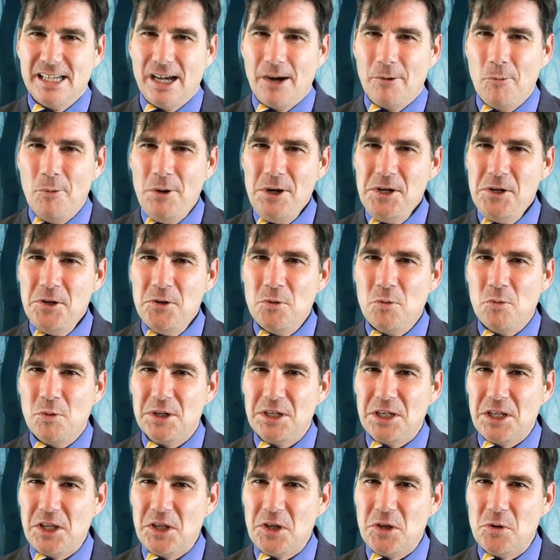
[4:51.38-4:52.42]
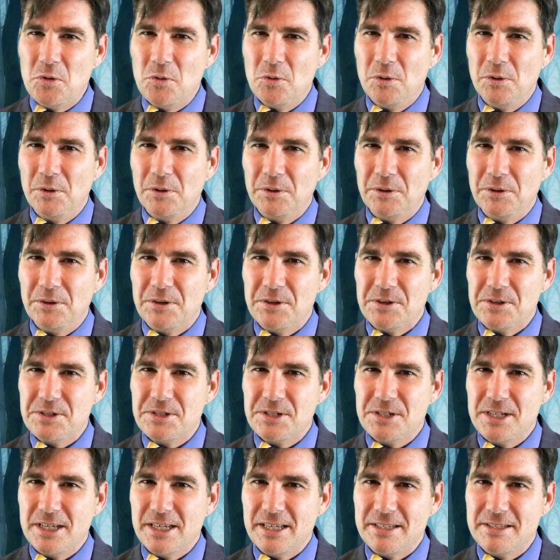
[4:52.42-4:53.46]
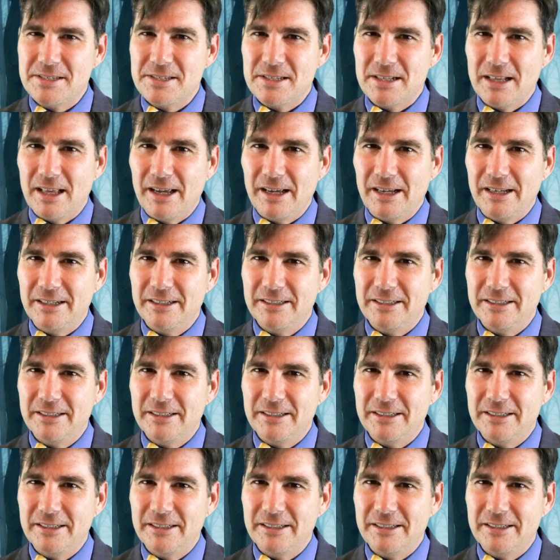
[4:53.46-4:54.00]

I wonder what yours tastes like.